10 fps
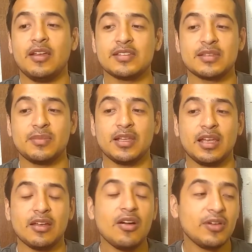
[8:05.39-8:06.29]
I was gonna be
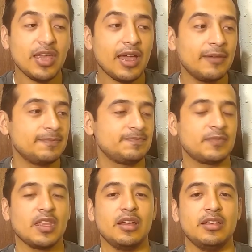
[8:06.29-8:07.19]
like, "Oh yeah,
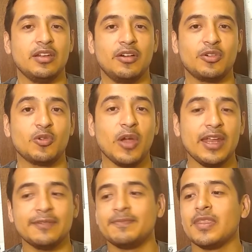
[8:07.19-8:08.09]
you know,
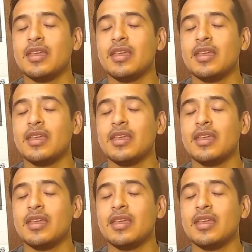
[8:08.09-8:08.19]
great."